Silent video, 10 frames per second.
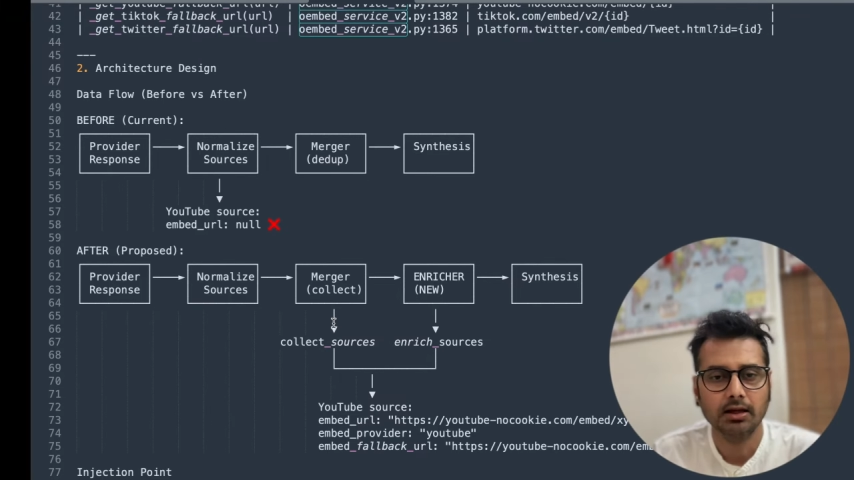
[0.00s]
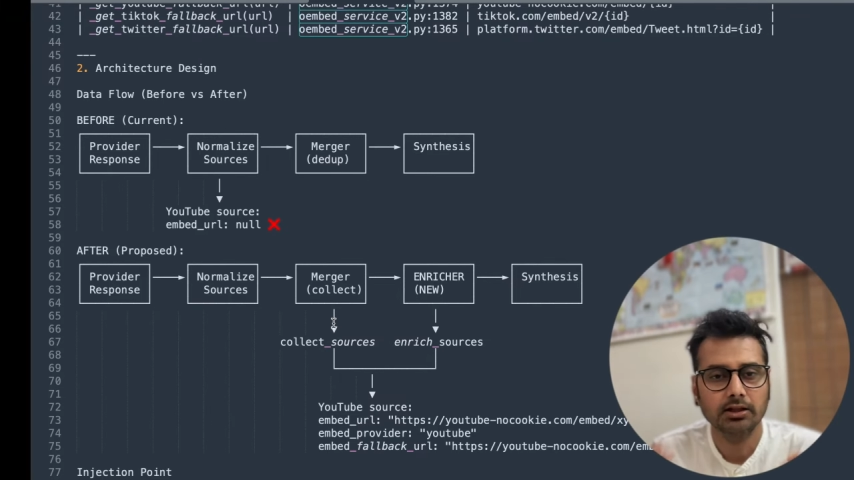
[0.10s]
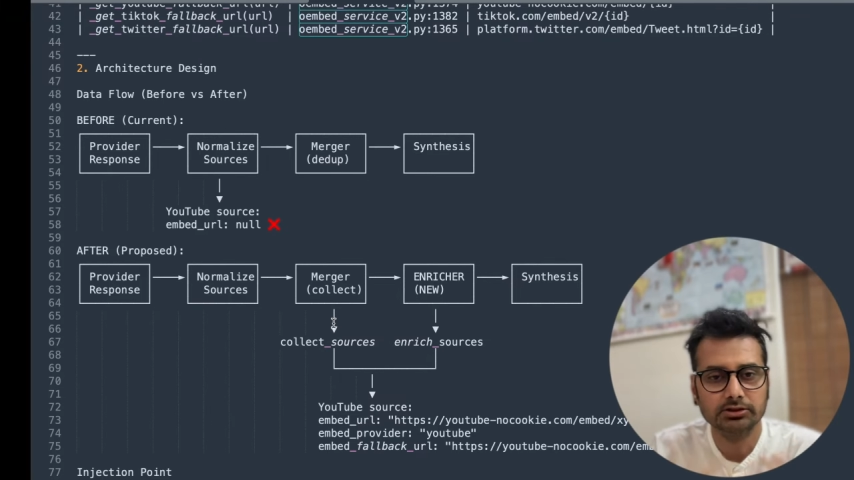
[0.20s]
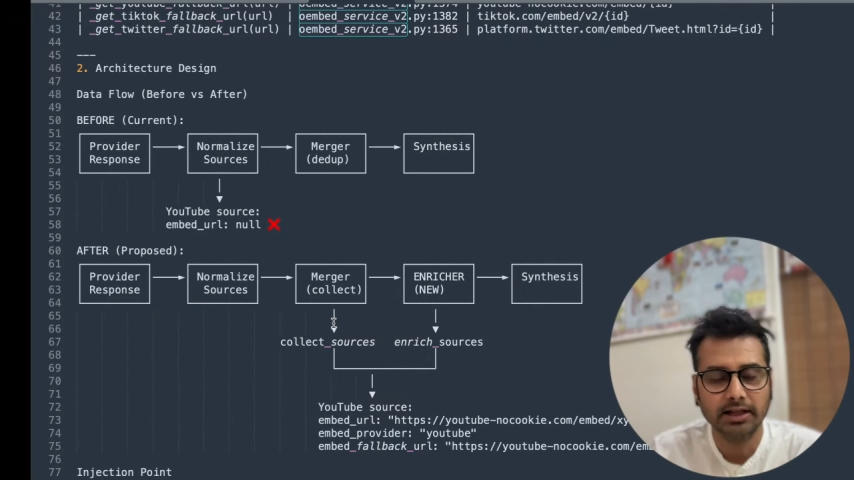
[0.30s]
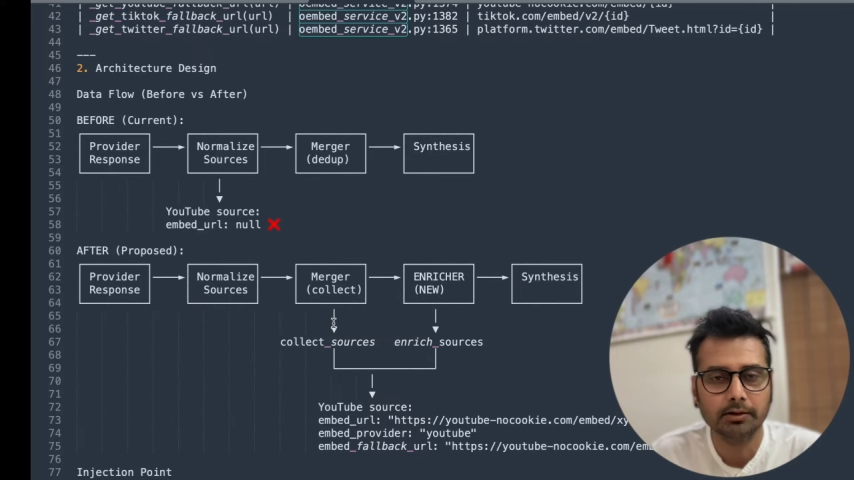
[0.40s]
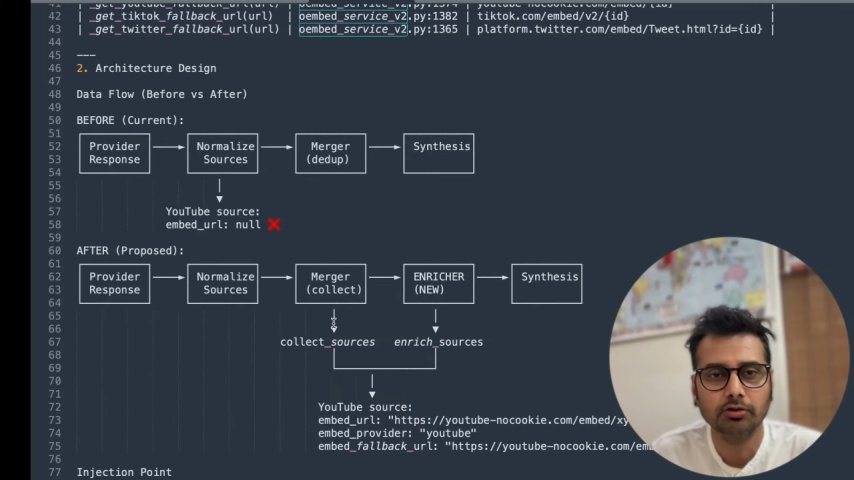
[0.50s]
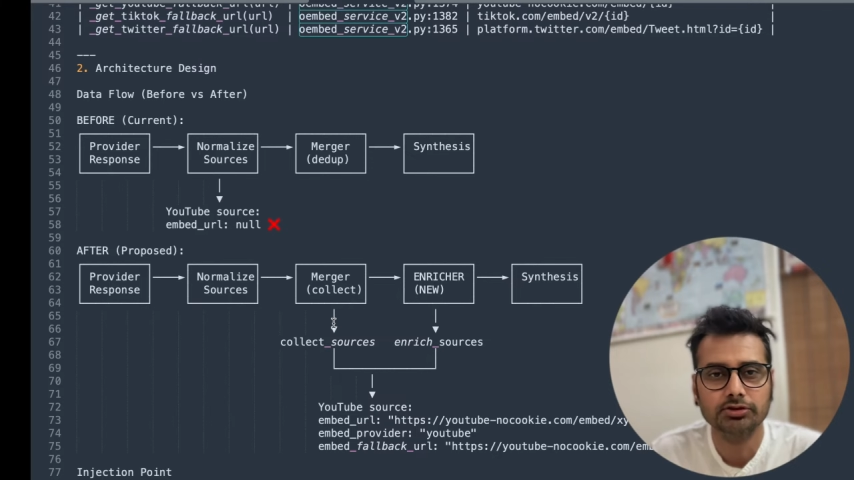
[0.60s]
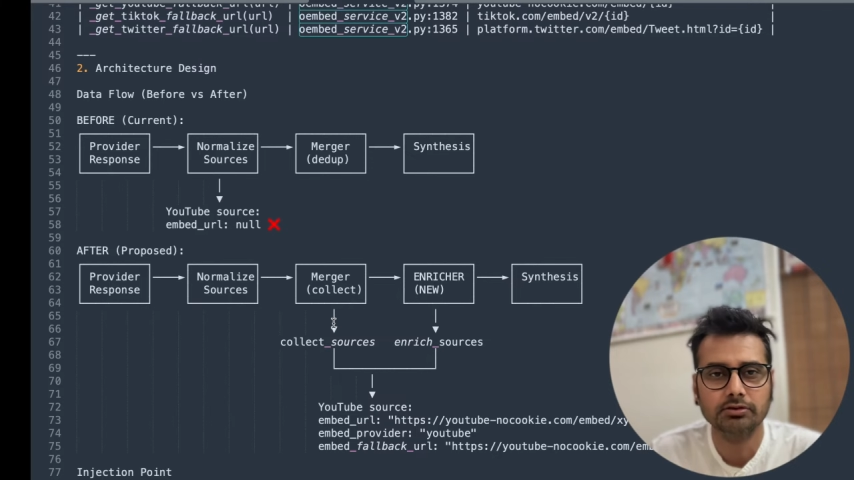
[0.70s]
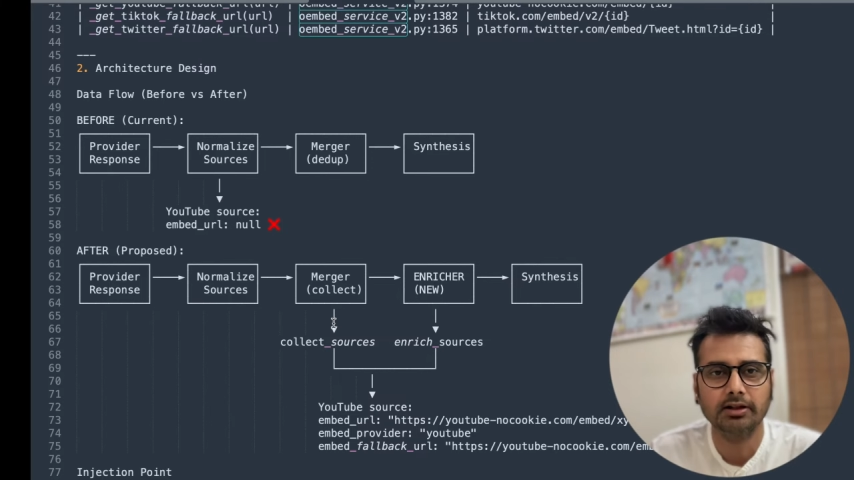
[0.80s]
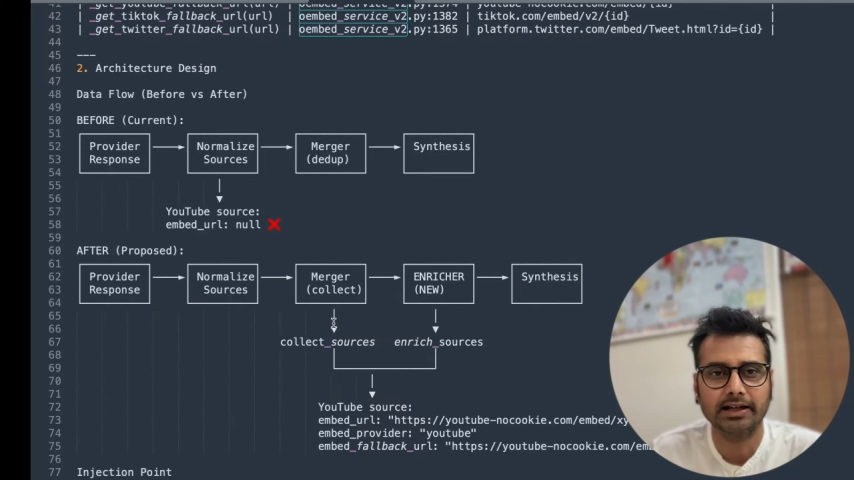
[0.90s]
So that goes
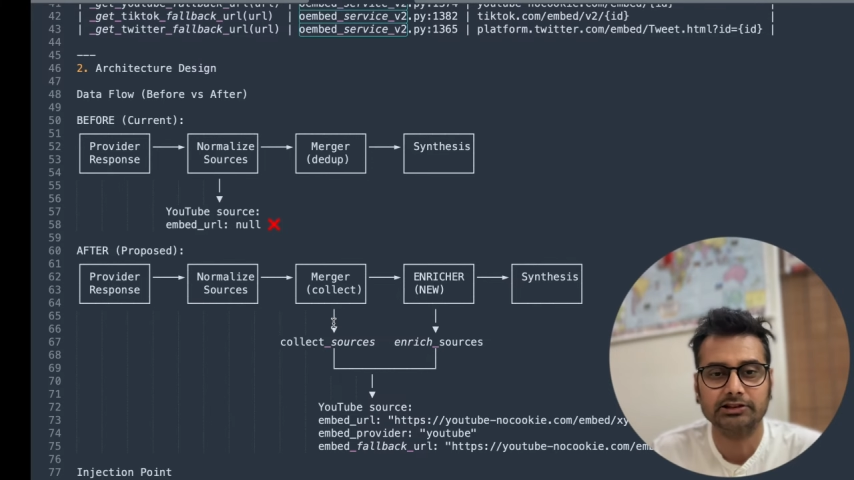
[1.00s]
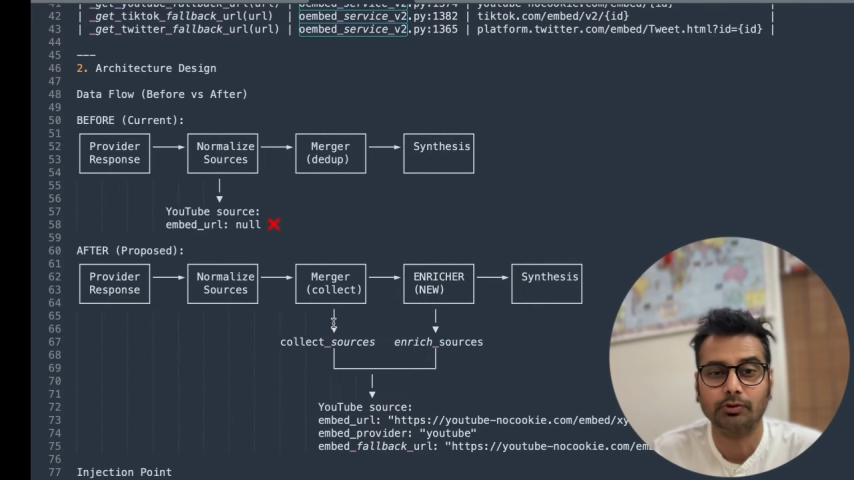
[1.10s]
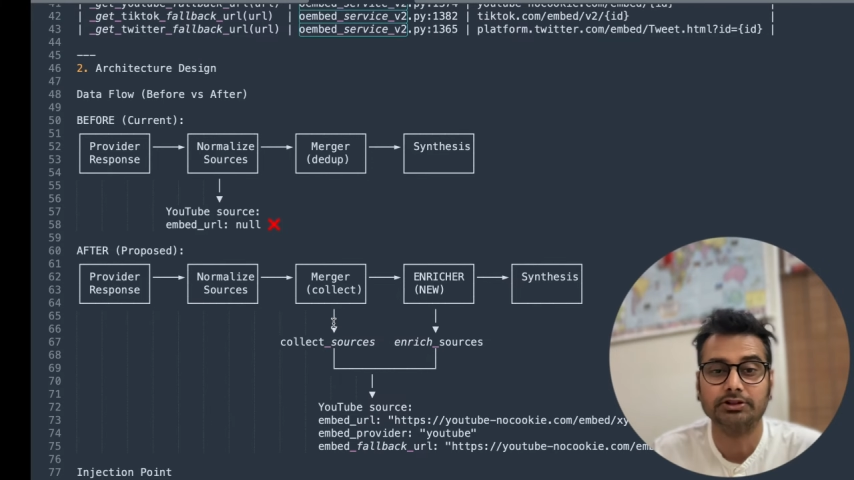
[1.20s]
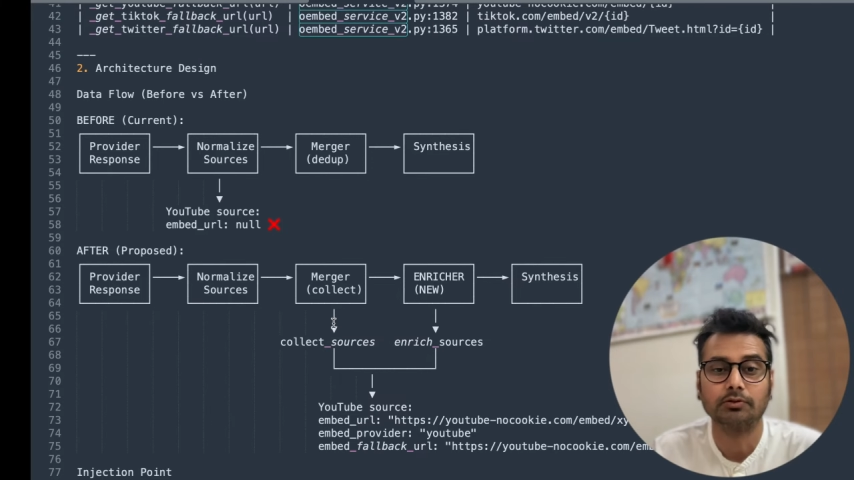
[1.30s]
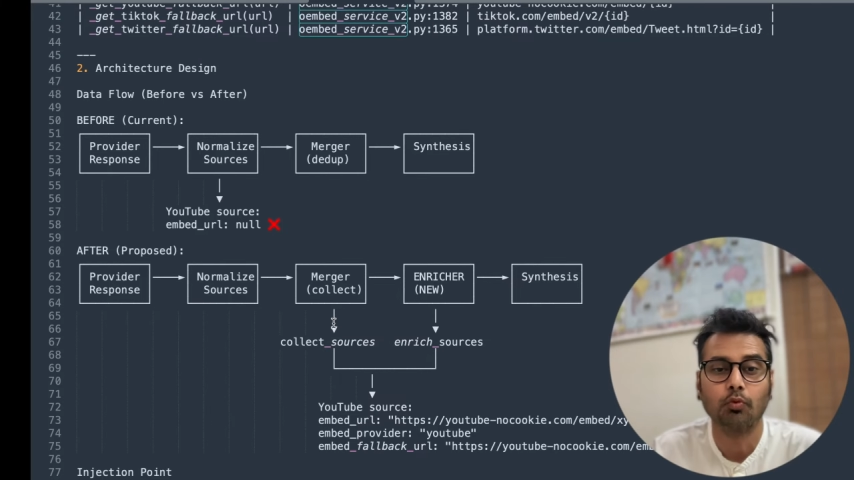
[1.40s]
to the next question.